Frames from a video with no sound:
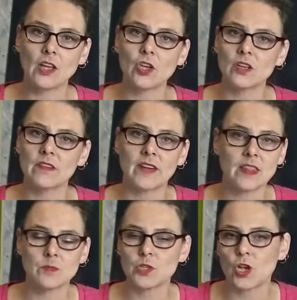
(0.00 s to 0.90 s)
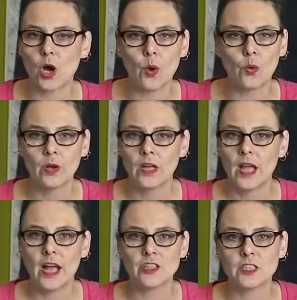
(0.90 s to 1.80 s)
You can invite them to go.
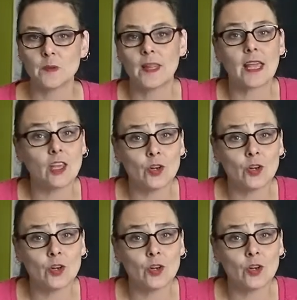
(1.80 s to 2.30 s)
And just be like,